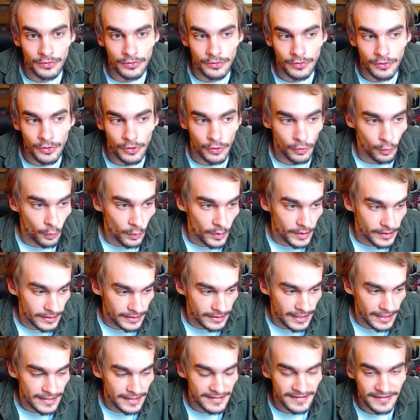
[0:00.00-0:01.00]
or what
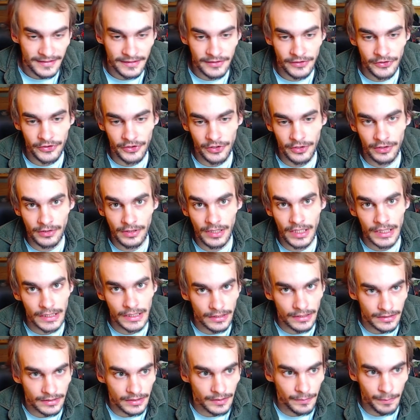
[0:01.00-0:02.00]
gets into your
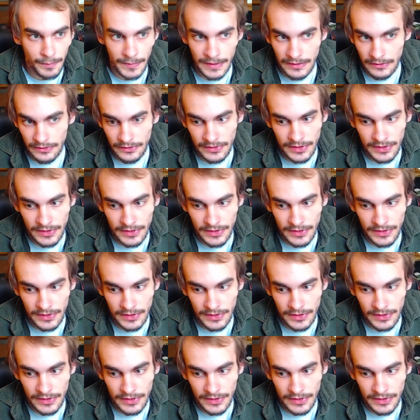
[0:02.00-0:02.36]
lungs and builds